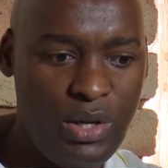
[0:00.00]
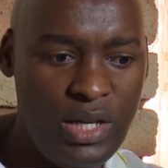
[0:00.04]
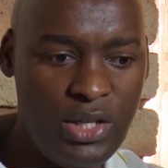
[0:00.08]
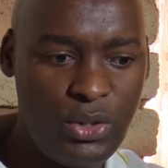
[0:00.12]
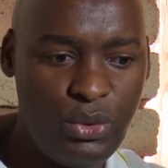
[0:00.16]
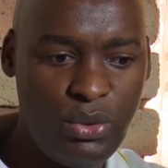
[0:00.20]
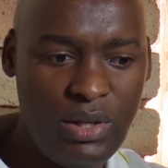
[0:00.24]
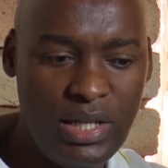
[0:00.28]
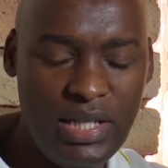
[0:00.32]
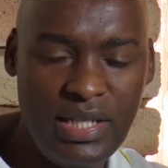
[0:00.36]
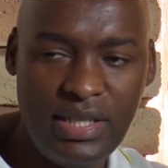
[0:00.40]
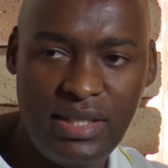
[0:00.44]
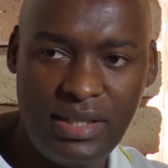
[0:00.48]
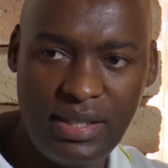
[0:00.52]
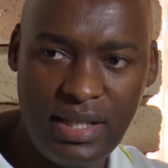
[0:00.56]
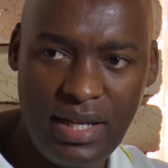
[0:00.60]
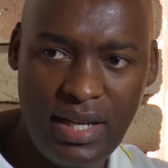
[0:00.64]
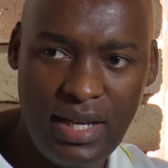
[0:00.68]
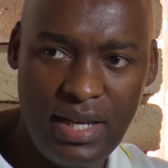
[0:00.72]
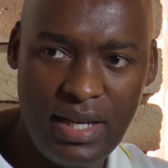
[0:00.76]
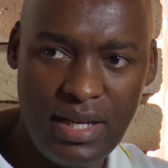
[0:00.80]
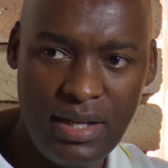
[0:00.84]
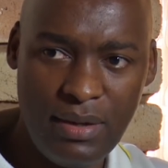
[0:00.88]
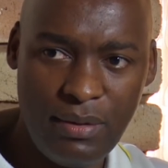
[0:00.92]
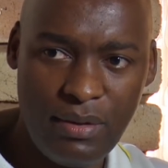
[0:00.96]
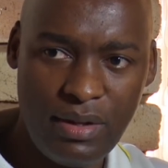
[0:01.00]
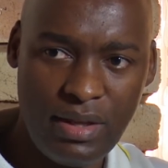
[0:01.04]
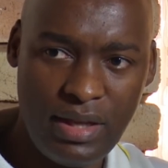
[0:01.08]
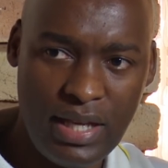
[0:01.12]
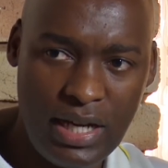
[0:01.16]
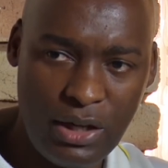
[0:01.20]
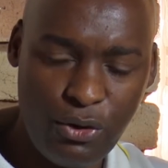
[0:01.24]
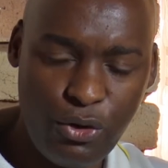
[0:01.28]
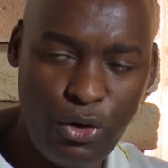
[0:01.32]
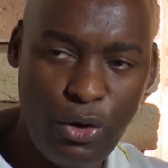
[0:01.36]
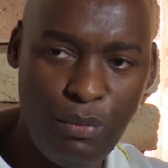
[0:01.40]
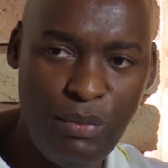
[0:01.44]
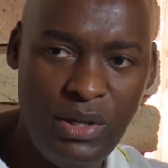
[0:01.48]
actually chair
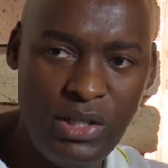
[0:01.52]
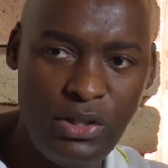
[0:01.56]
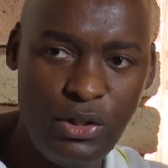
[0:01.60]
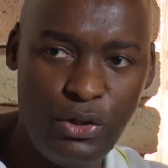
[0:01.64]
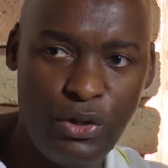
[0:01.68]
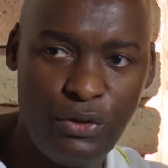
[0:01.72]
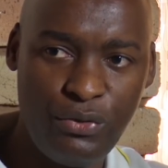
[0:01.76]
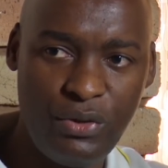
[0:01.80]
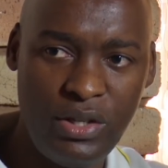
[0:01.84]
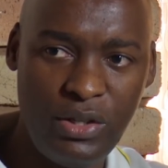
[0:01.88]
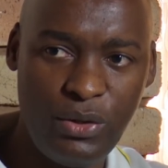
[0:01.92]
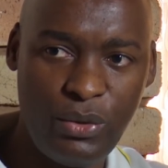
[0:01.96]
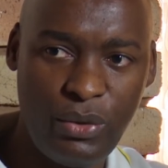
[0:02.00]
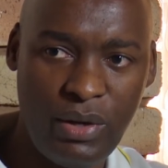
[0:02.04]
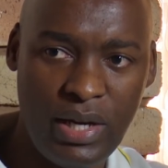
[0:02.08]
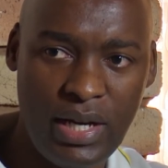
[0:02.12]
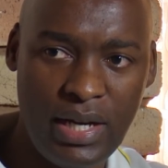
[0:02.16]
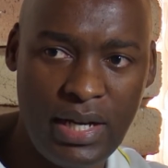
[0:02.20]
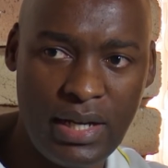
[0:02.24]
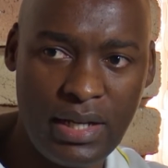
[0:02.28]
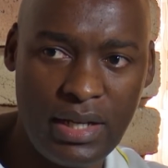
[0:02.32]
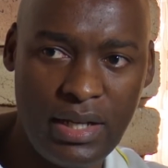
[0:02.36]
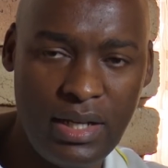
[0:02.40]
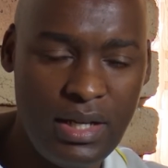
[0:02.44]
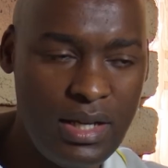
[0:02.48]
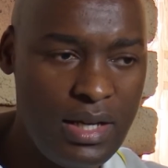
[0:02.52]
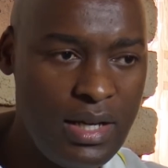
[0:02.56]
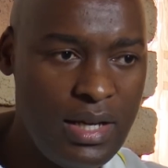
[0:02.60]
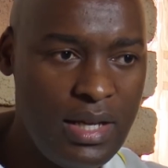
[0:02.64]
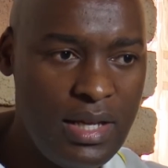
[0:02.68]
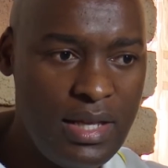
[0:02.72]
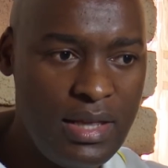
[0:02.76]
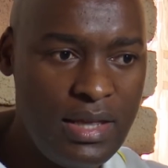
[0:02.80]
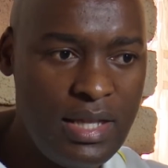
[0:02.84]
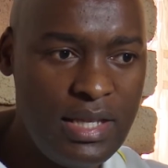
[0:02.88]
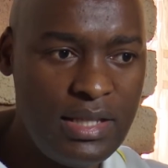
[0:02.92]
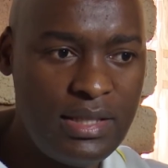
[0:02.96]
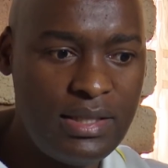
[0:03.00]
that commission of inquiry.
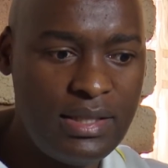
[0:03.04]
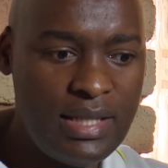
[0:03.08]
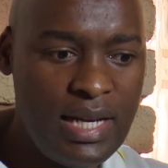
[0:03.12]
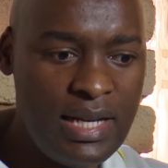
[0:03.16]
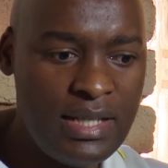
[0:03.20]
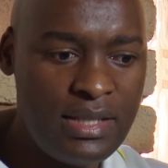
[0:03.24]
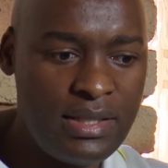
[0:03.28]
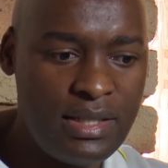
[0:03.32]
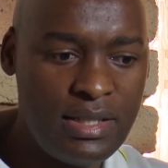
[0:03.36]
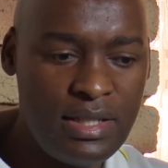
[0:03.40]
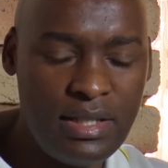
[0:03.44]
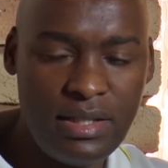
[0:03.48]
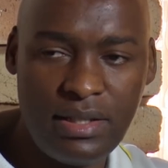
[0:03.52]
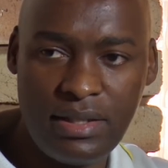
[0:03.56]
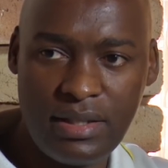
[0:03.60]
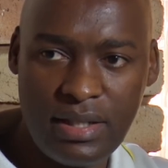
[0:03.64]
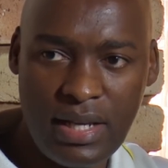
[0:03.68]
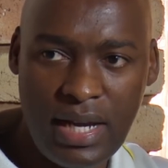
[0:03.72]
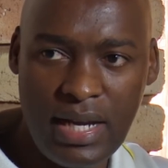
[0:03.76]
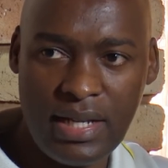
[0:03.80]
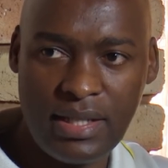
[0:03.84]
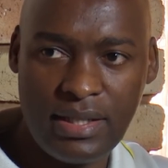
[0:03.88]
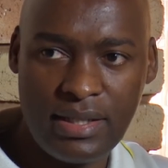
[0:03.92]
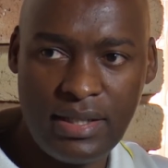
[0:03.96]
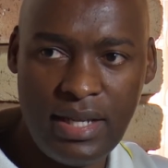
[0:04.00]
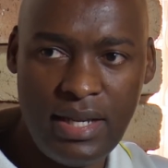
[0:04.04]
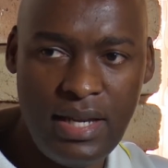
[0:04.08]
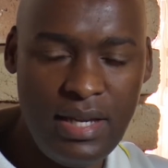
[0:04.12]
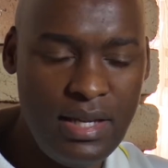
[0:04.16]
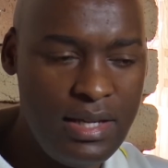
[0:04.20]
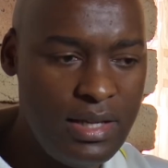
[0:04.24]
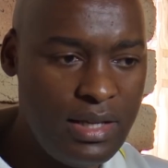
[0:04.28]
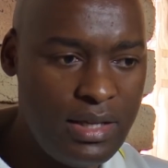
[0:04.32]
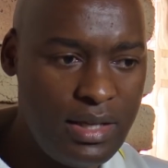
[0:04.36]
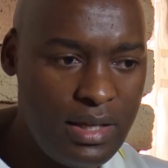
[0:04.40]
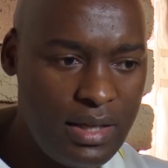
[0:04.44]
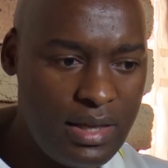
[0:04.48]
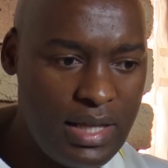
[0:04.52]
The judges are
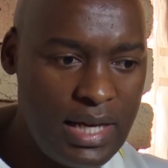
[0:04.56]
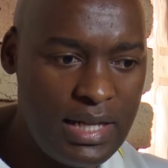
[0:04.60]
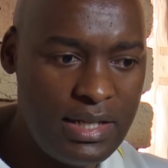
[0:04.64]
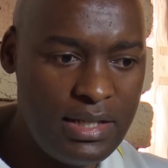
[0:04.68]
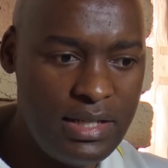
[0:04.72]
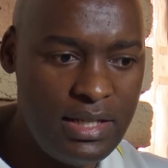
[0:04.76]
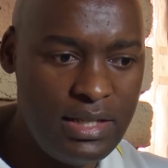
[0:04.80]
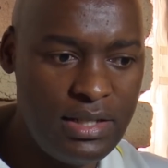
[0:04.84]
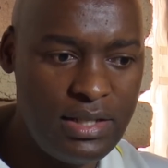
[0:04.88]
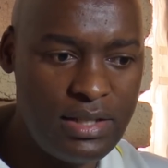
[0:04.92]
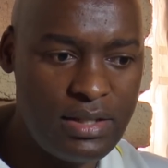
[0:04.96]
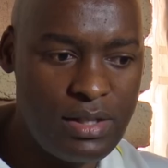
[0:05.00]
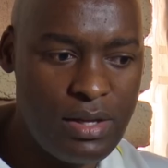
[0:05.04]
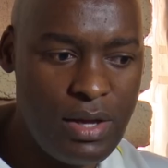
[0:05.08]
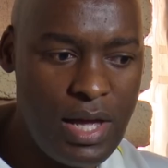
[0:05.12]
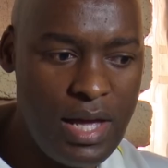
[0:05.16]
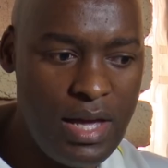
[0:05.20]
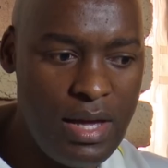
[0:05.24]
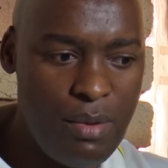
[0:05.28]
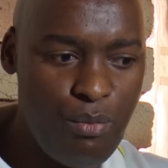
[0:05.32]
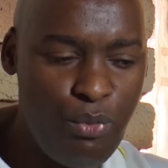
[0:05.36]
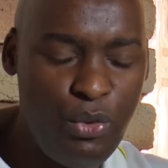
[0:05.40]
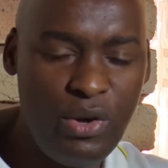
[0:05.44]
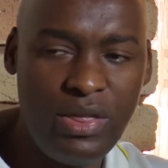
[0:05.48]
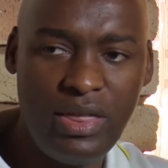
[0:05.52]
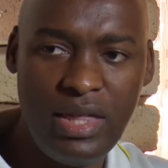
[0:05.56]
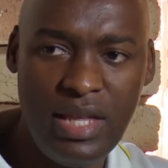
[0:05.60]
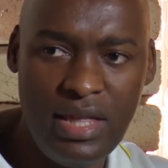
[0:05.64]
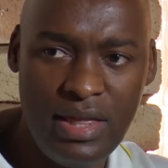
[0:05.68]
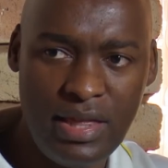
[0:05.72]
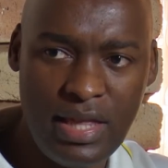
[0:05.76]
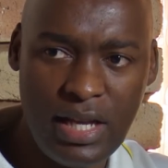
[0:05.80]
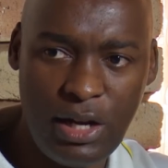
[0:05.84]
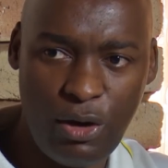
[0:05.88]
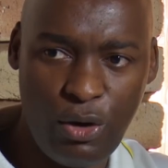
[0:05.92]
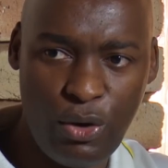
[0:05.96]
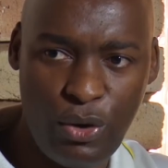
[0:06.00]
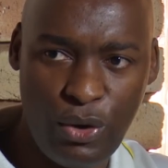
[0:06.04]
saying that is within
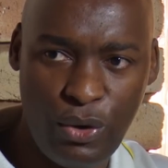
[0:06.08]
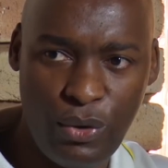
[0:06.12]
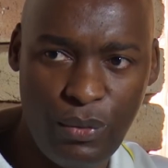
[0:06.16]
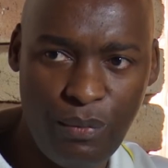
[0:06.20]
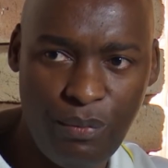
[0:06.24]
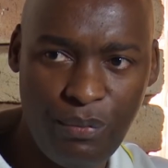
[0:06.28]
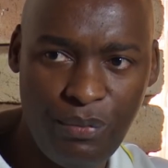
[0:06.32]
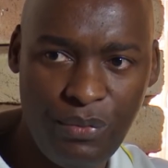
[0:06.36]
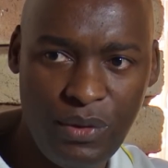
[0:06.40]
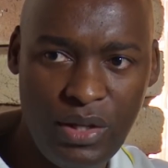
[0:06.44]
the law.